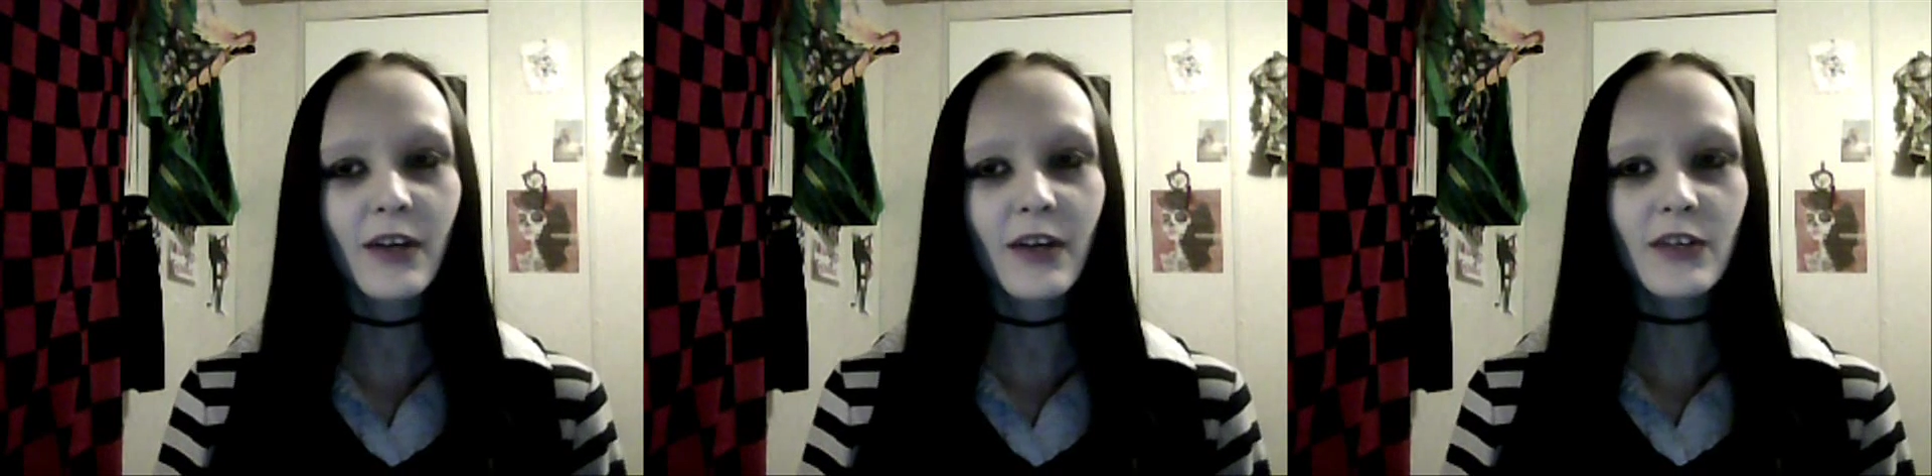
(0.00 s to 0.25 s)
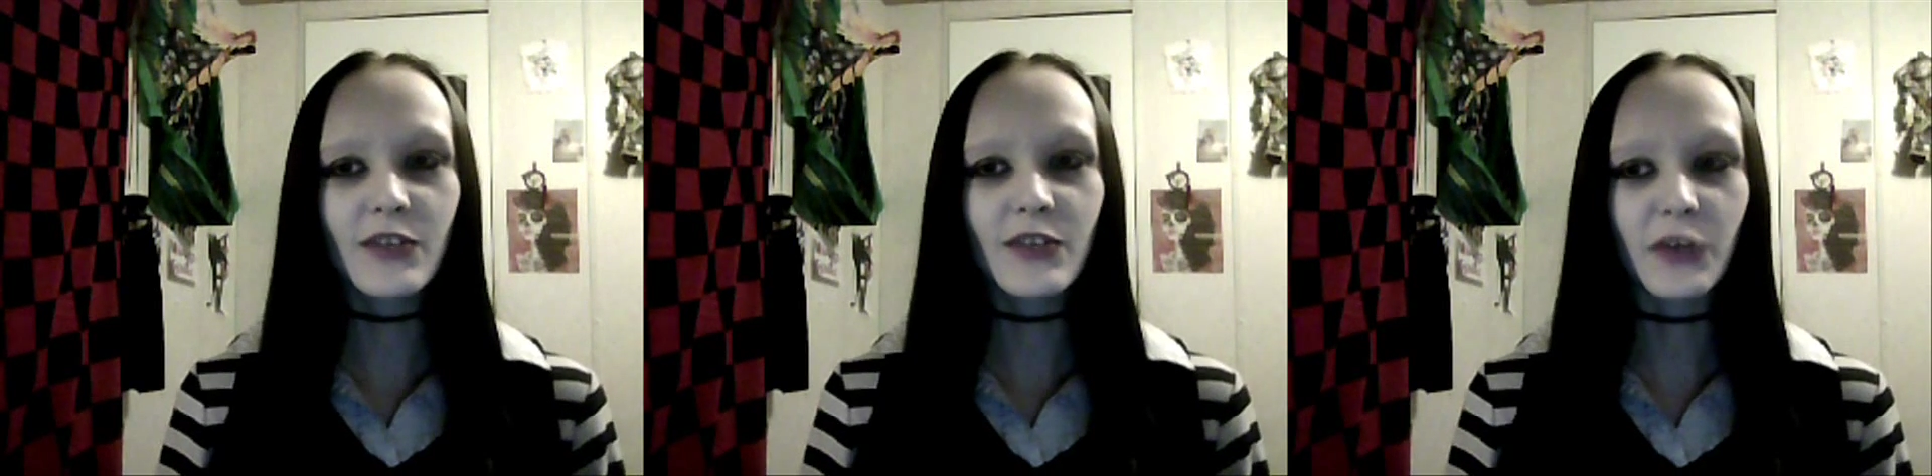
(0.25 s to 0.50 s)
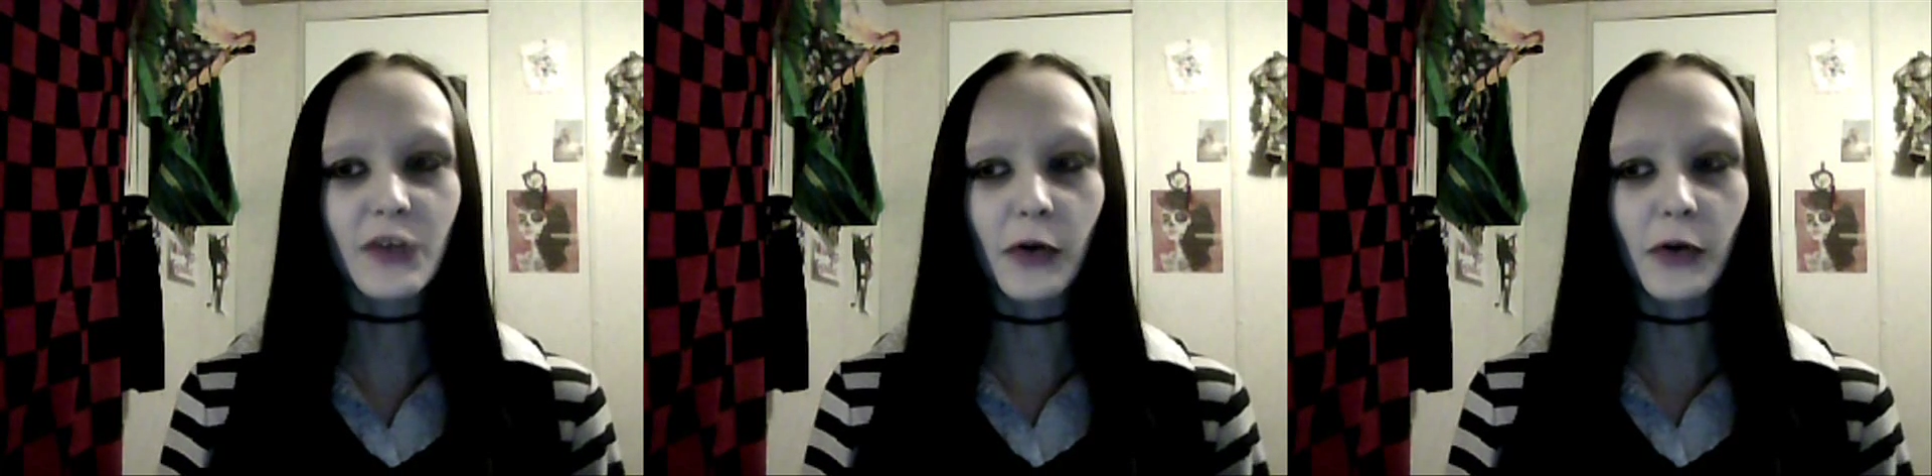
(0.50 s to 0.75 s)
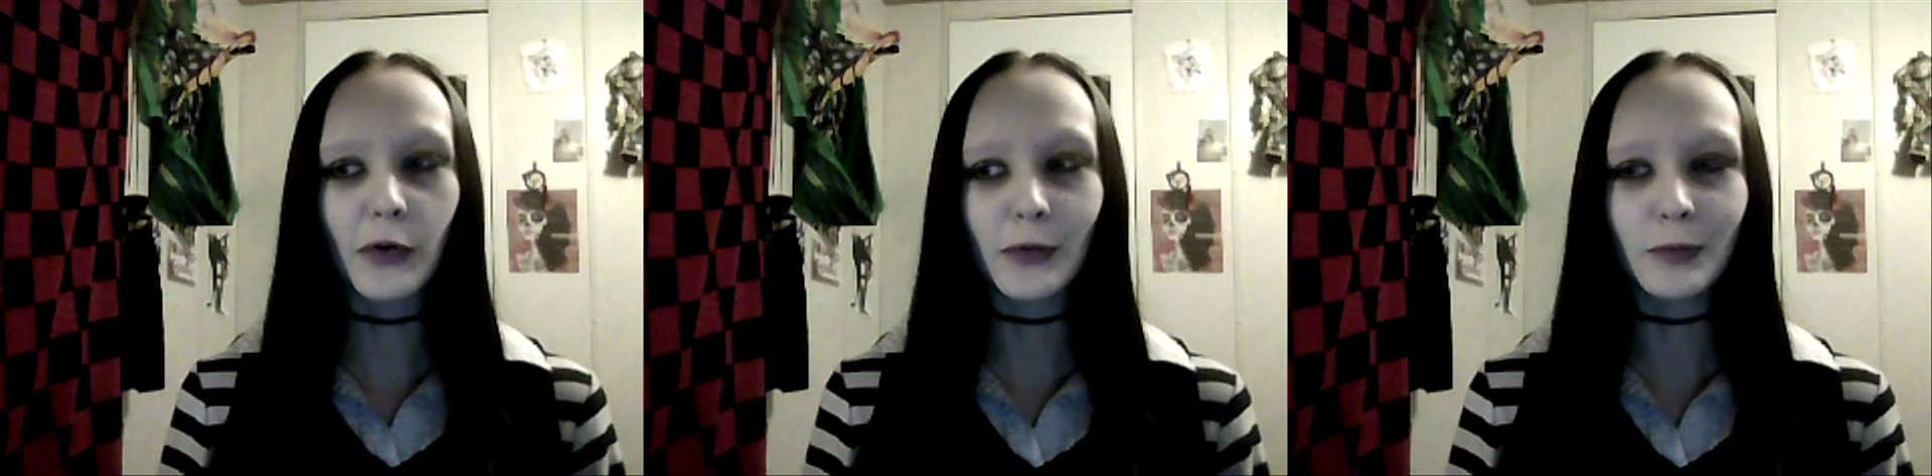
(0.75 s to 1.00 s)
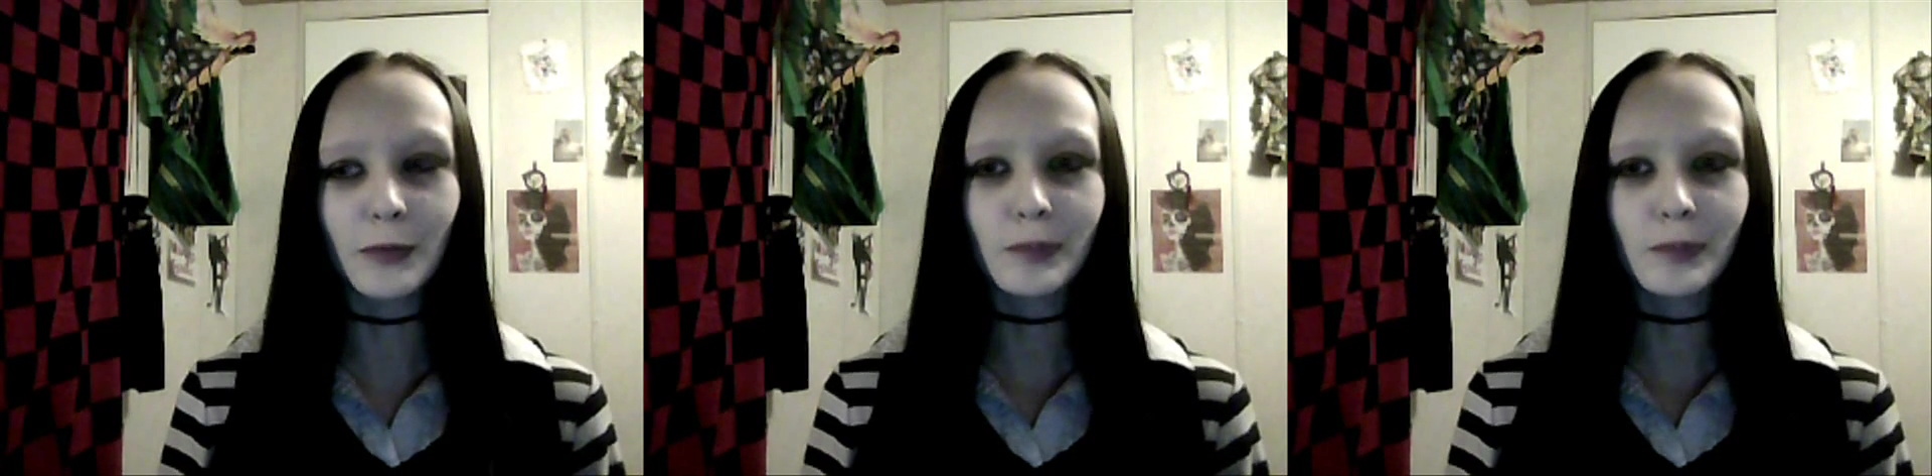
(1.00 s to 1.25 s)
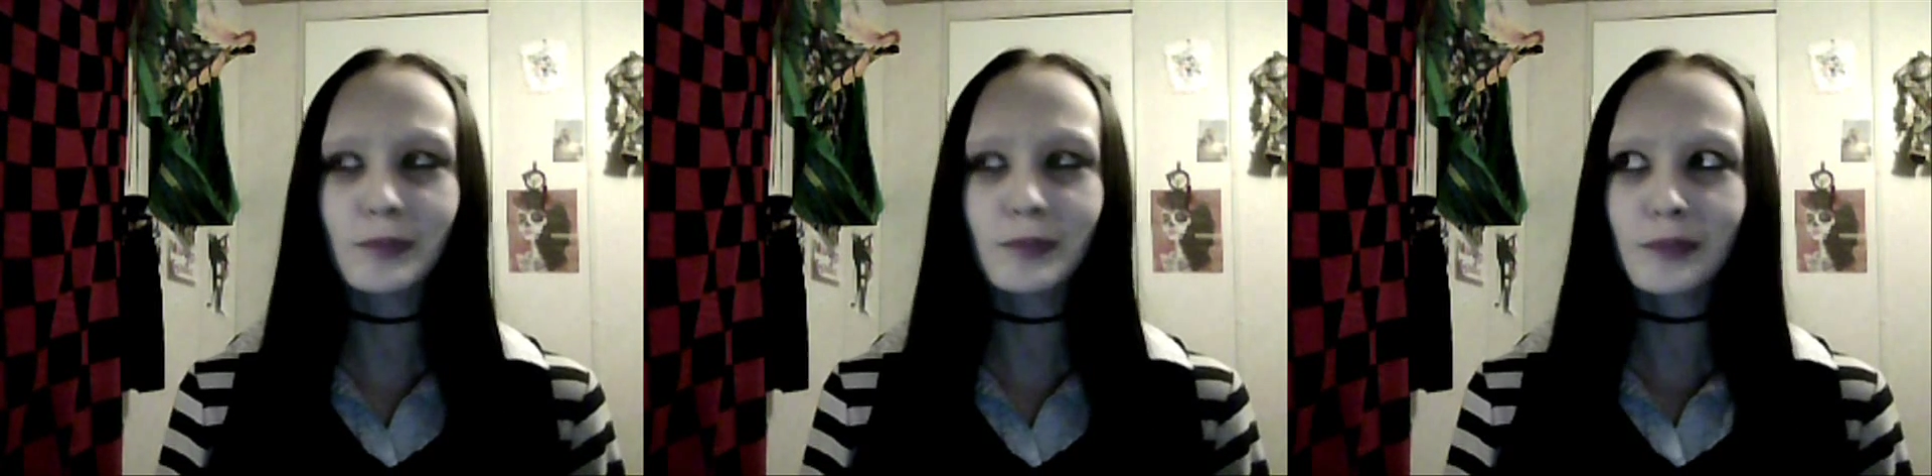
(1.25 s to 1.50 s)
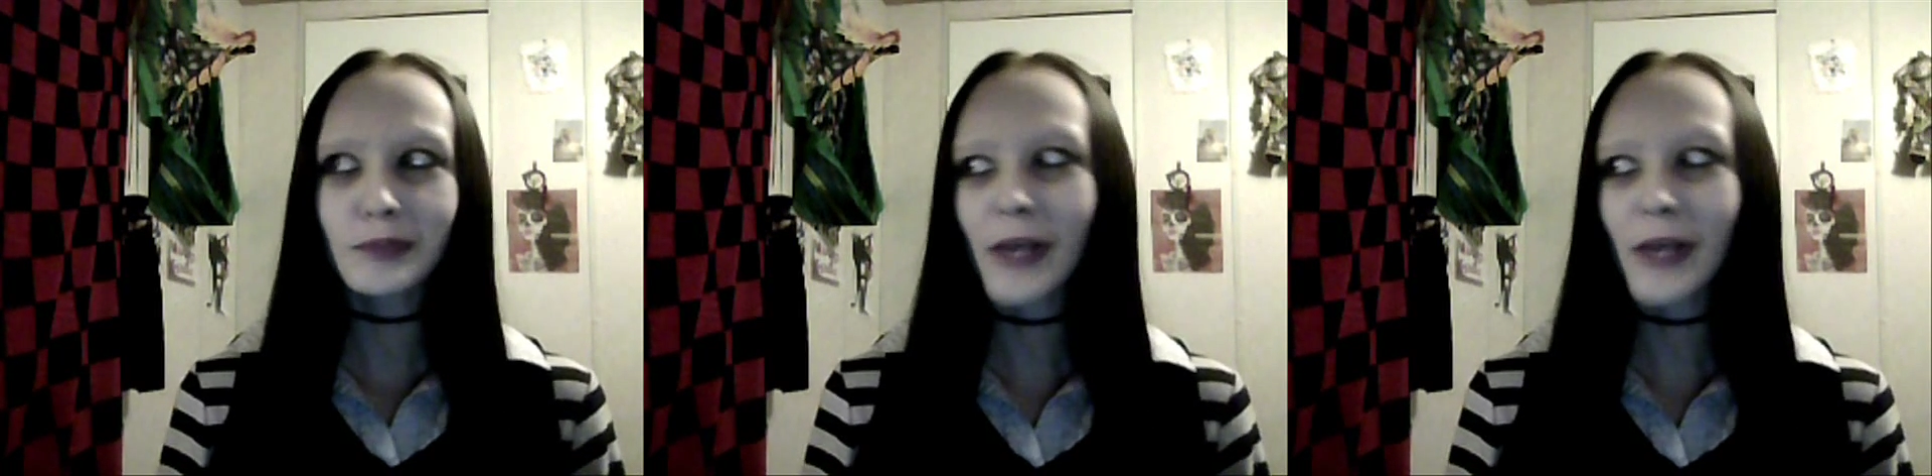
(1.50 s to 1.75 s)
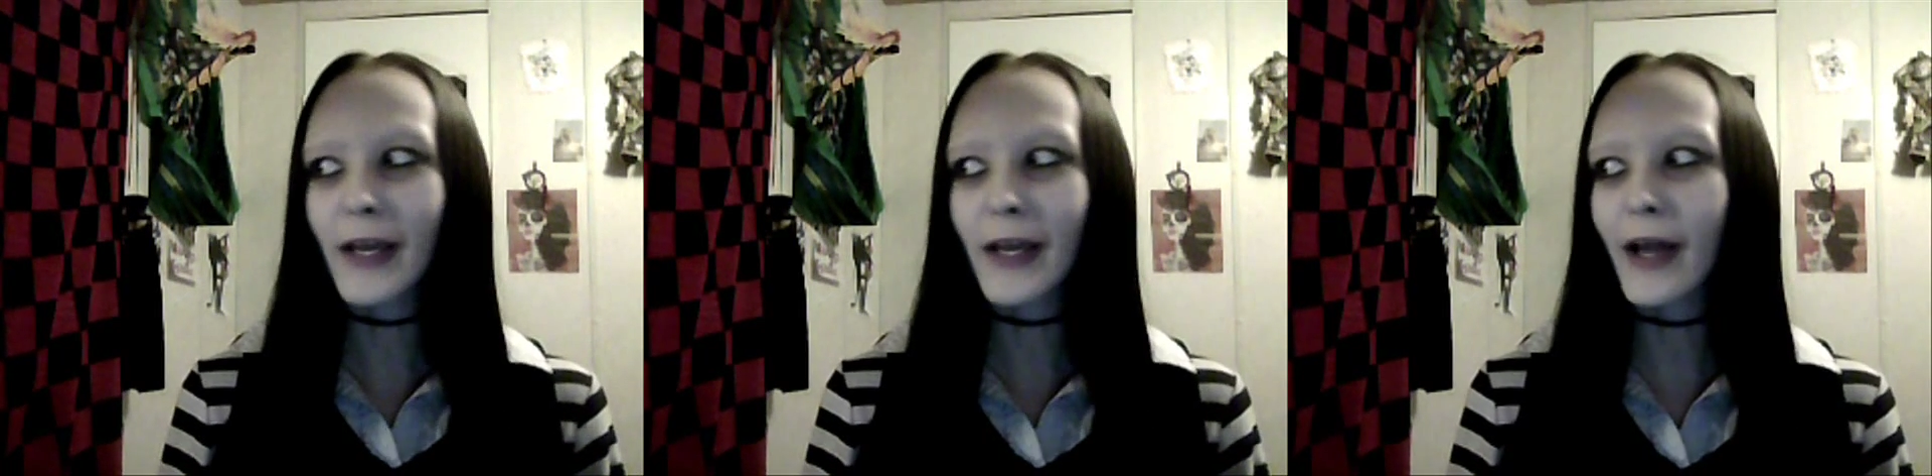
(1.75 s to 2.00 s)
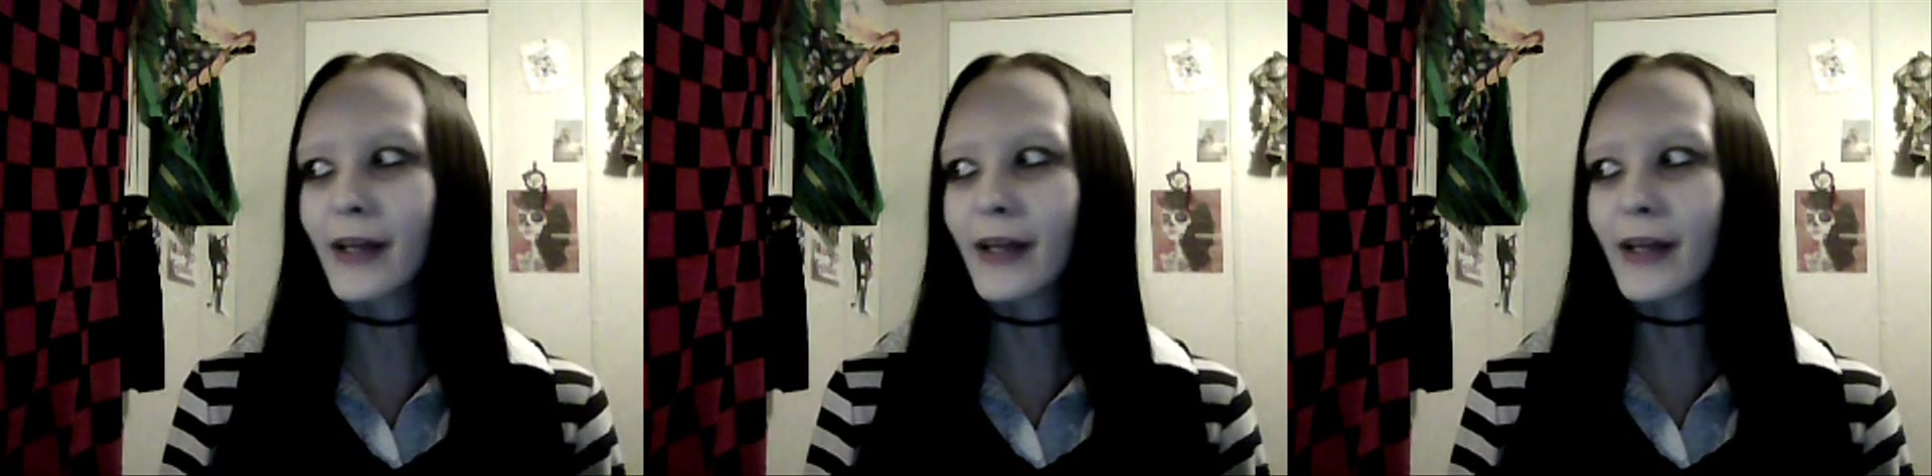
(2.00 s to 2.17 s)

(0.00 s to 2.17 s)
So I kind